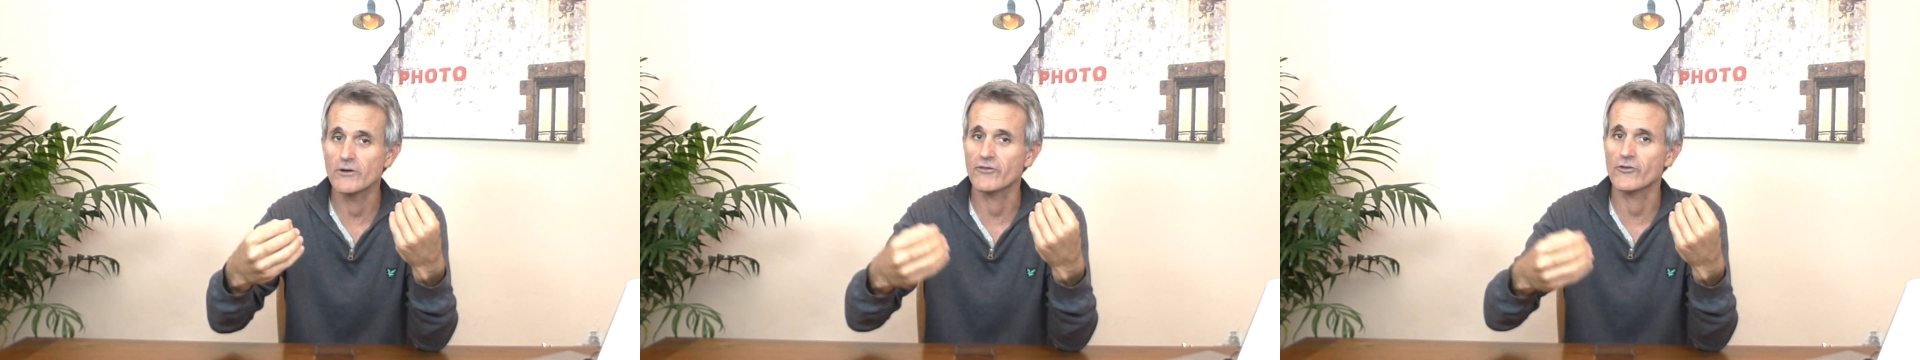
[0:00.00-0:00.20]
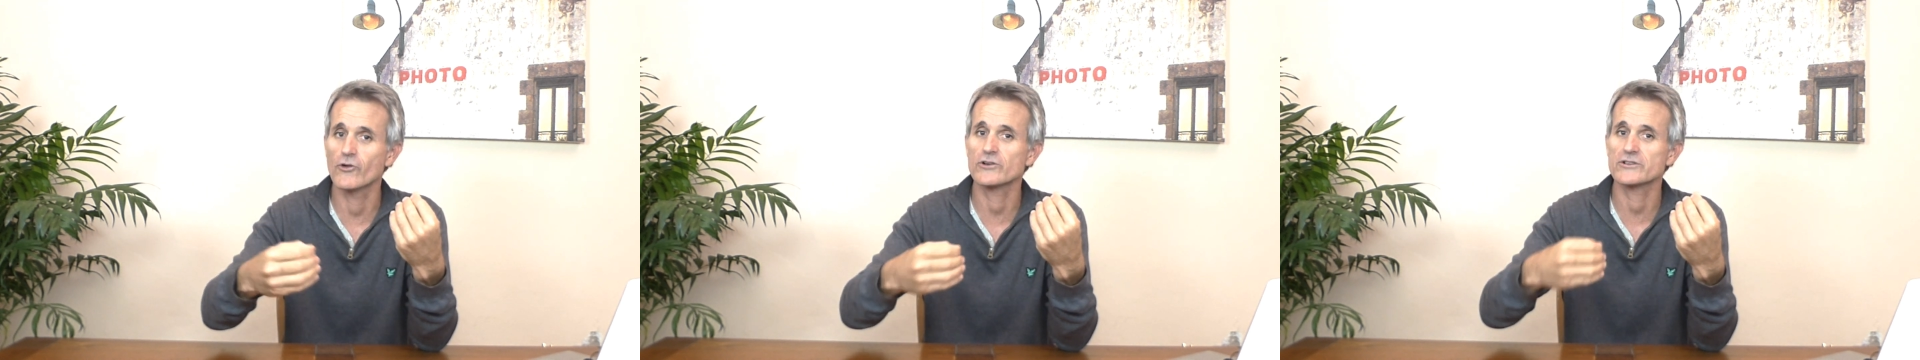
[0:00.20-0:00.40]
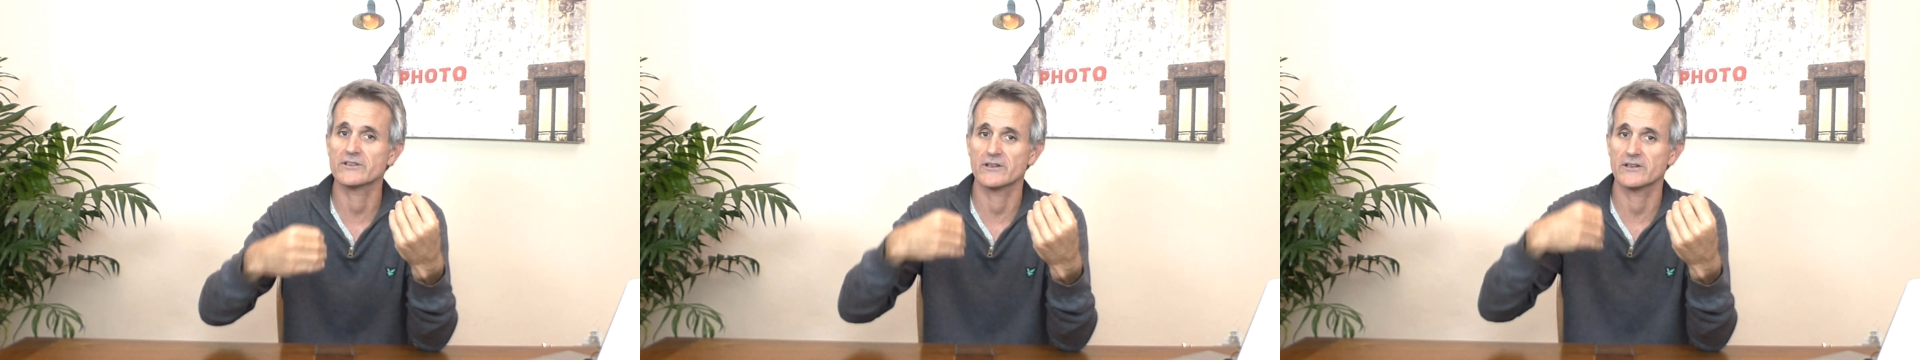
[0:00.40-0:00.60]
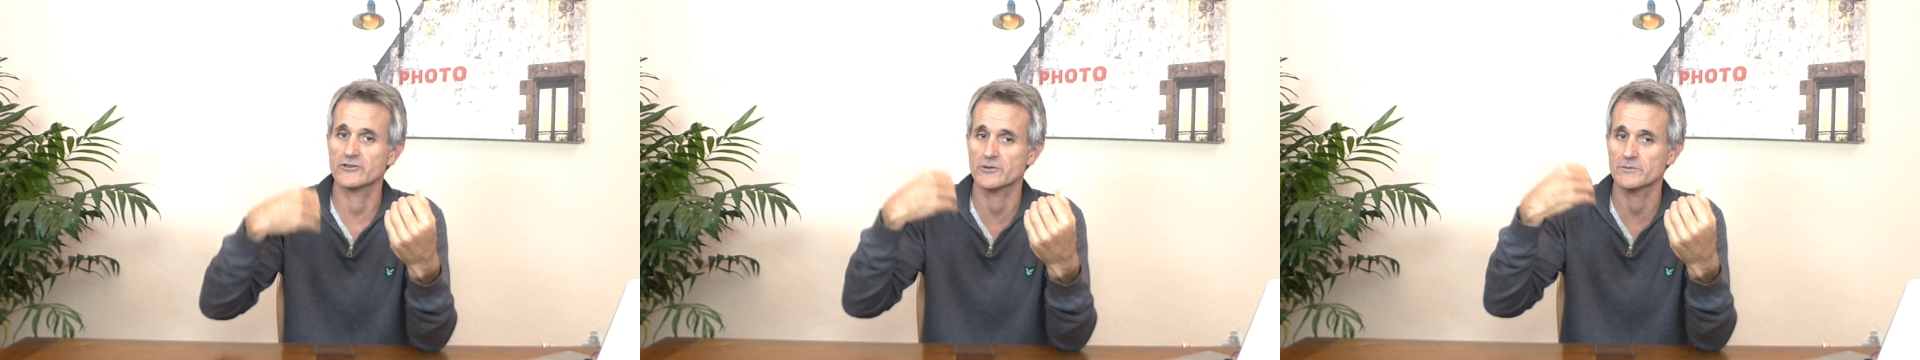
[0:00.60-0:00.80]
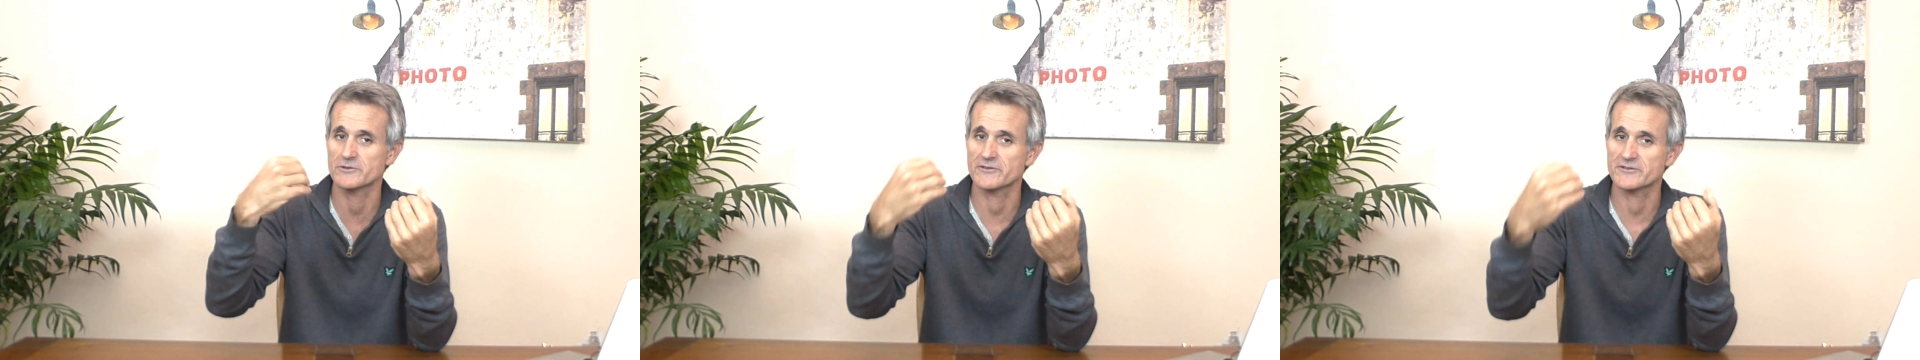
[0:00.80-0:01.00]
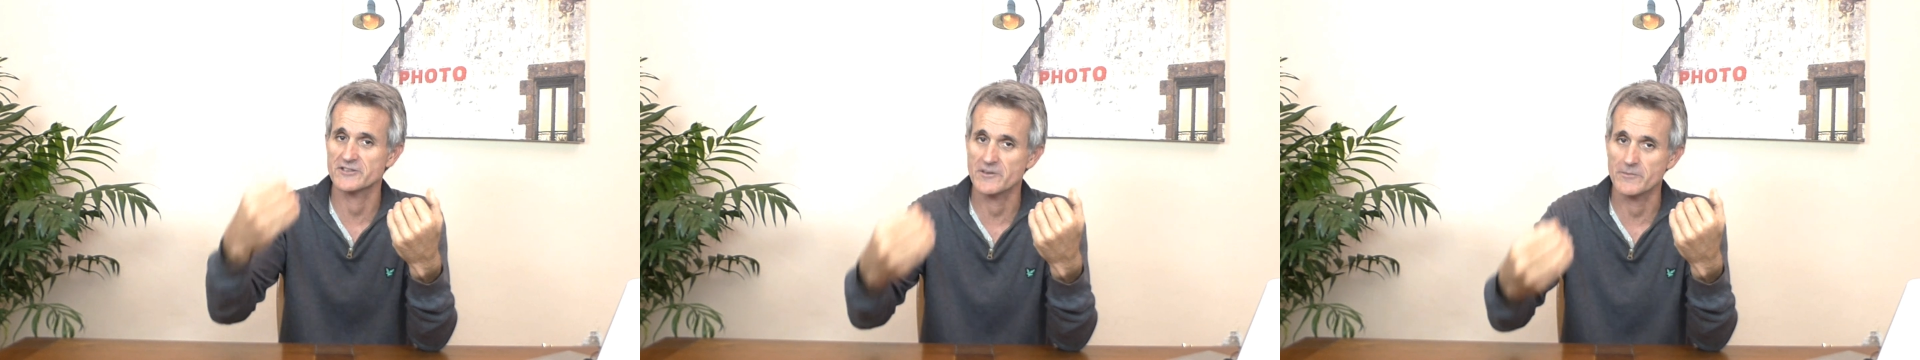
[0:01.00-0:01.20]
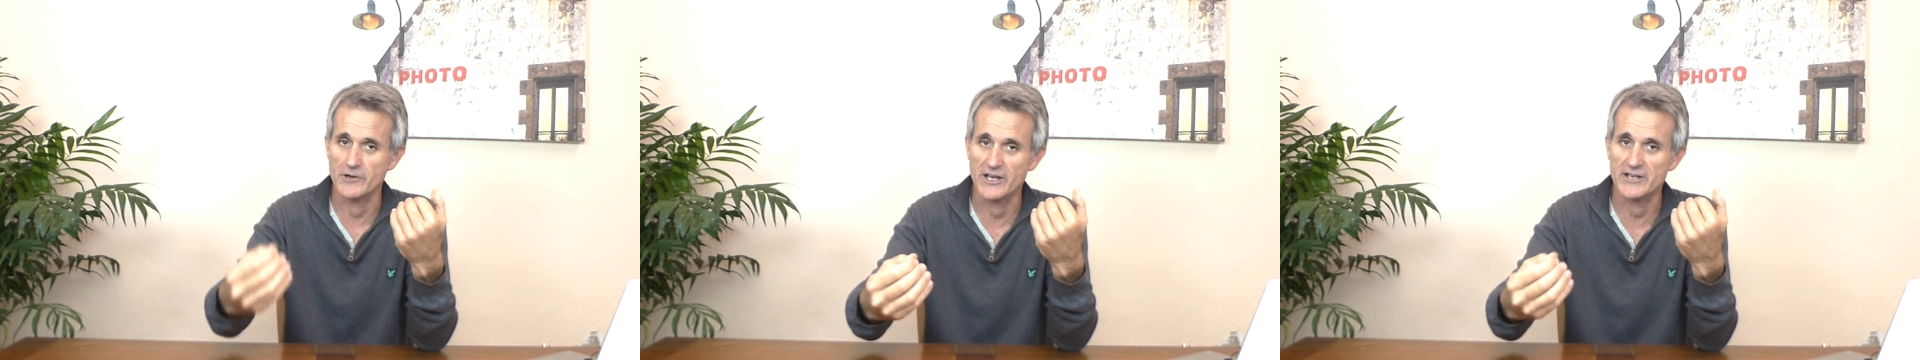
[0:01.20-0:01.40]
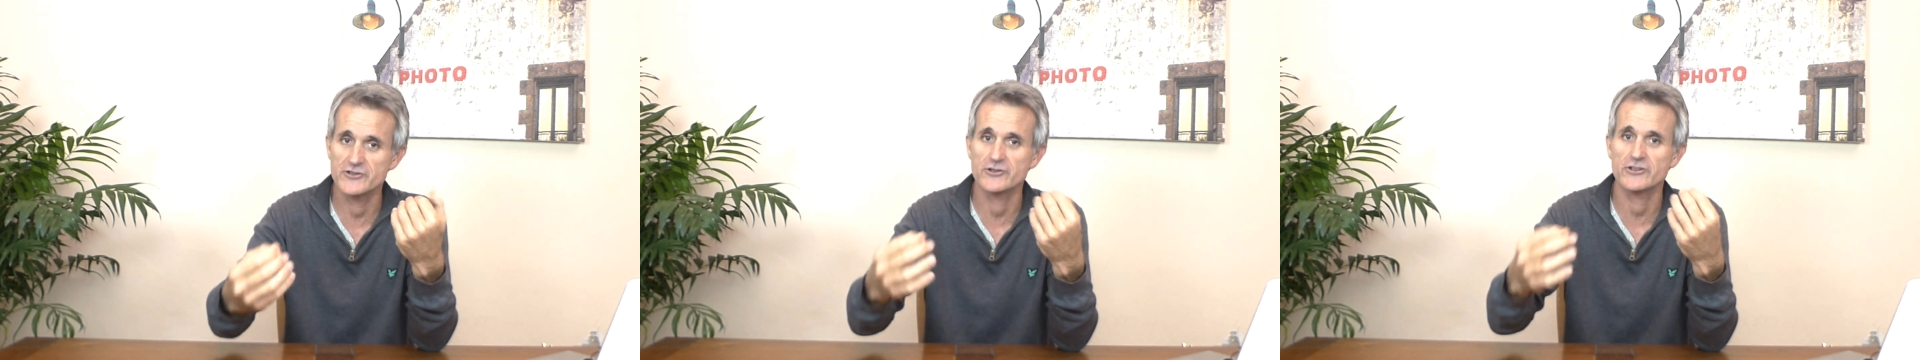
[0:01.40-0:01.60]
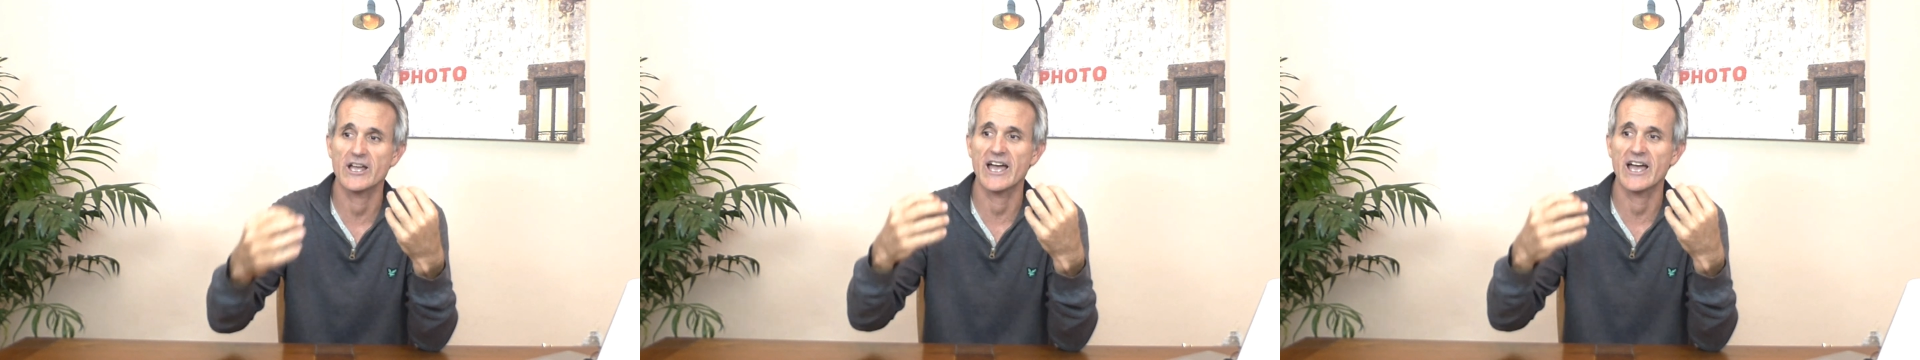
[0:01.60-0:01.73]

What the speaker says: of course, in terms of stimulation,